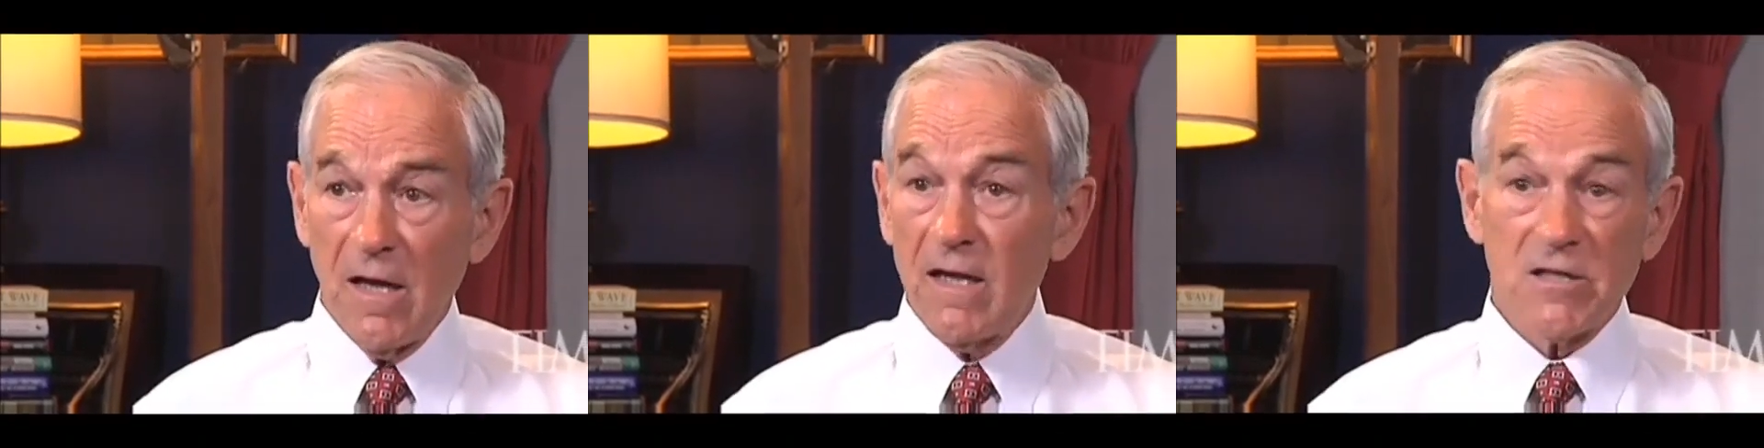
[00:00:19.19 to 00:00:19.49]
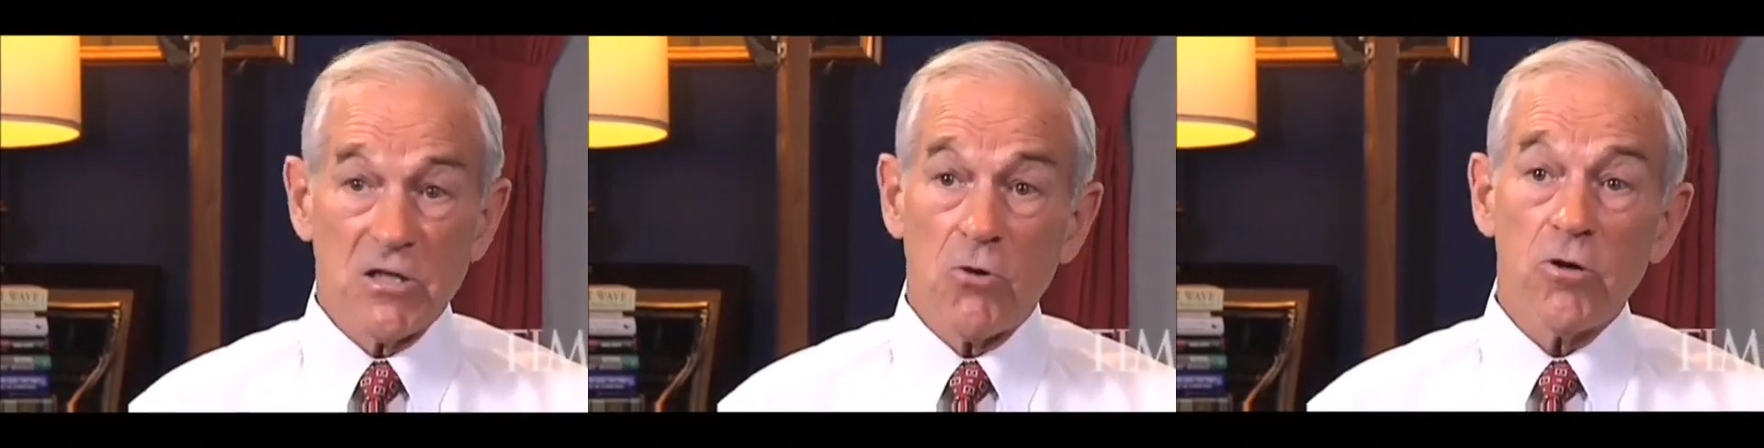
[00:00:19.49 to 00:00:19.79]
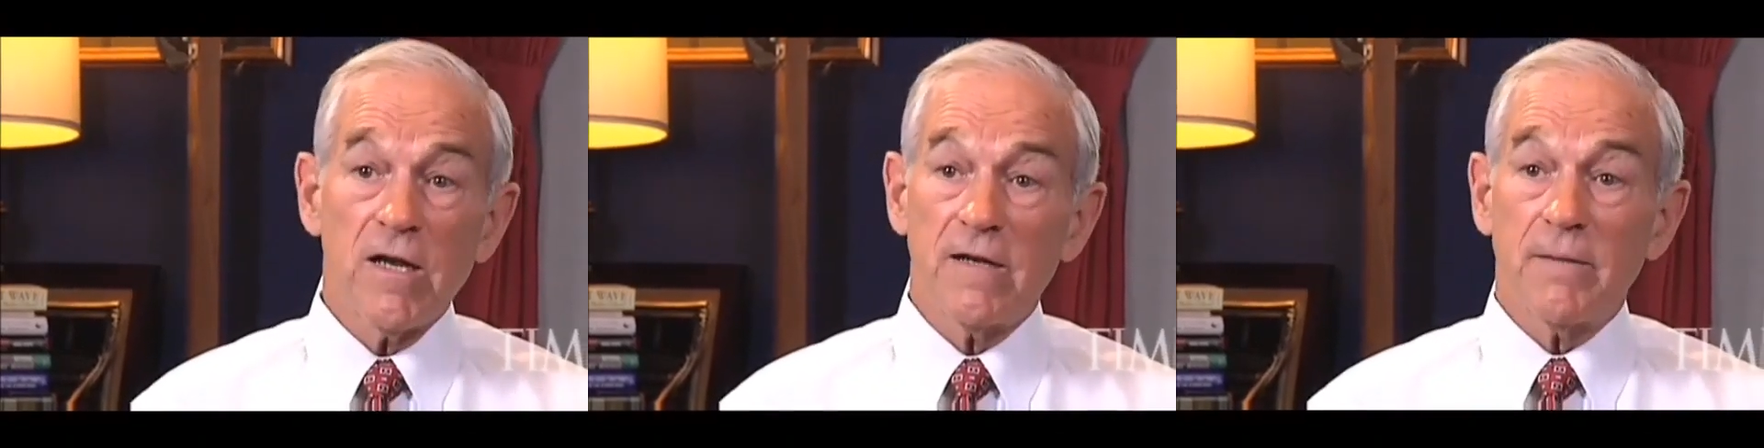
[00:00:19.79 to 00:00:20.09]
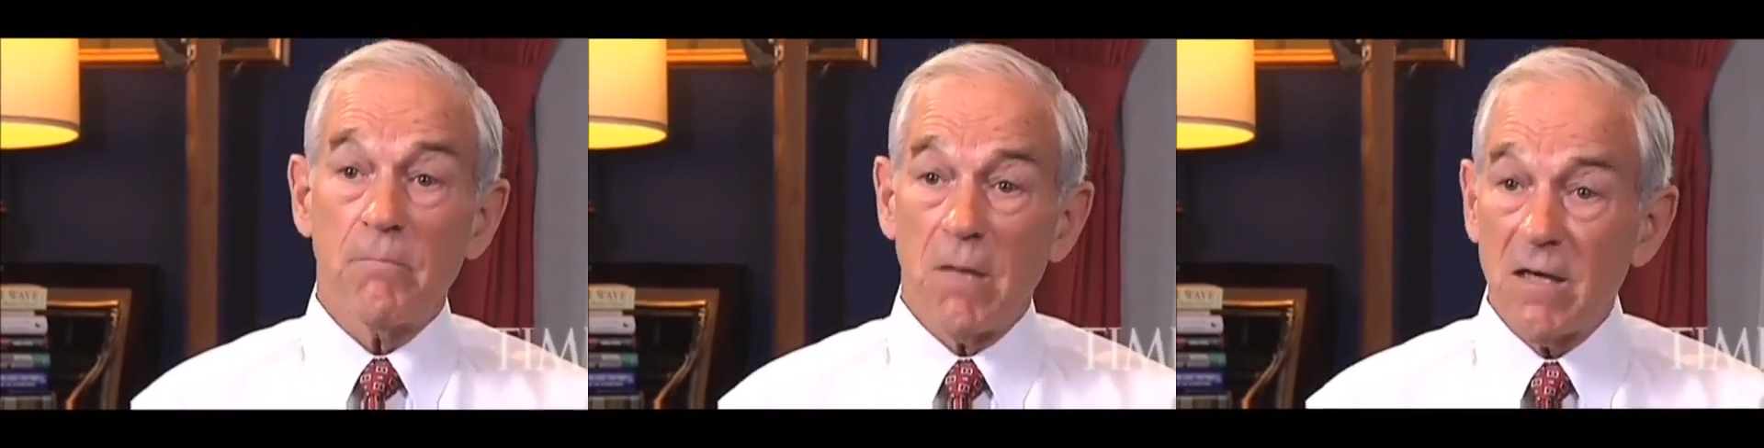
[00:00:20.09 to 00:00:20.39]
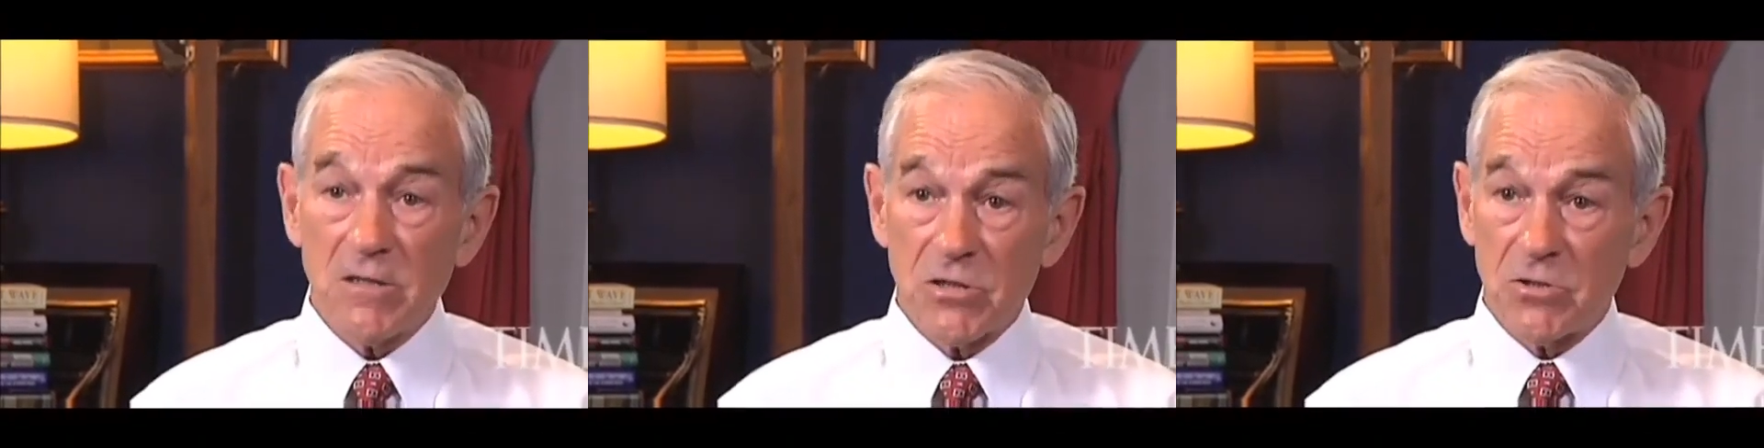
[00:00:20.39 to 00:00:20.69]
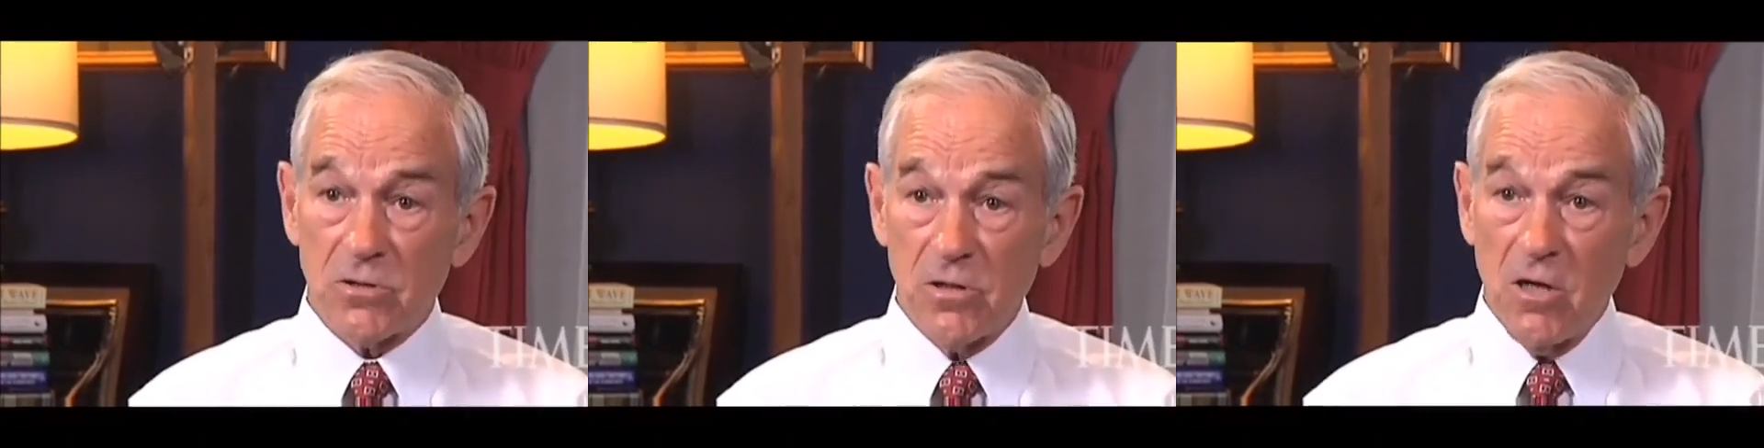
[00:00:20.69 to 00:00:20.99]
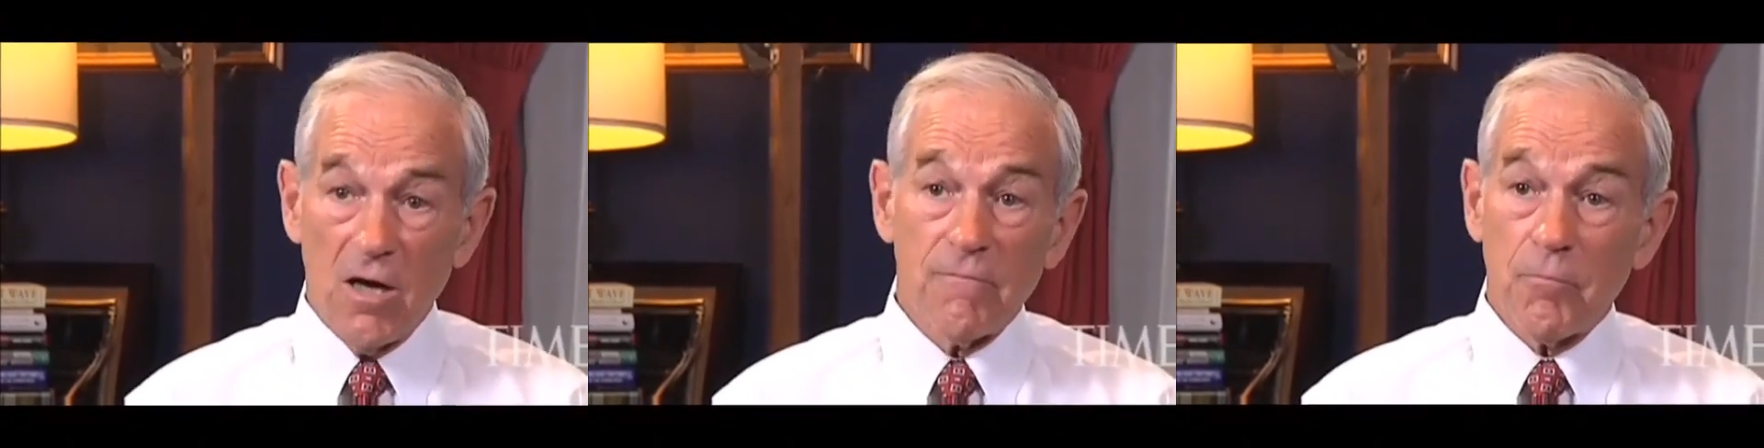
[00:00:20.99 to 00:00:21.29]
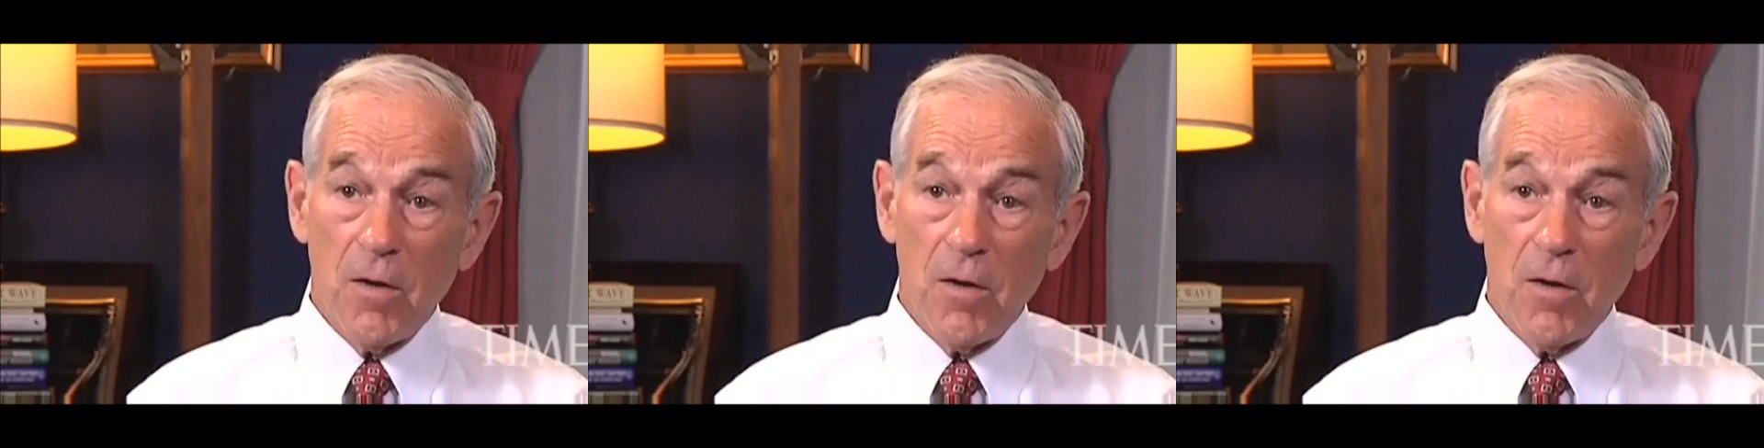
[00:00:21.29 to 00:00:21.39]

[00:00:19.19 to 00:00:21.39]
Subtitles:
and it's created a monster of